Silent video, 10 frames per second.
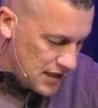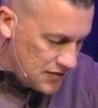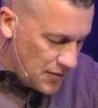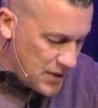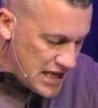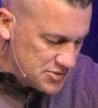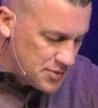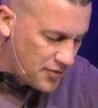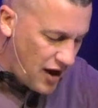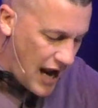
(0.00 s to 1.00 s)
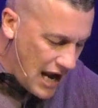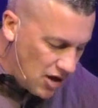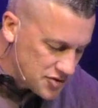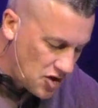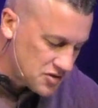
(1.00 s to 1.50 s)
The beams of our
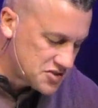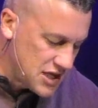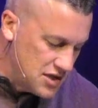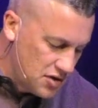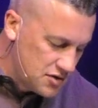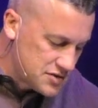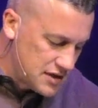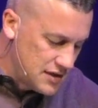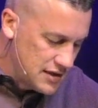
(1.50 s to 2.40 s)
house are cedars,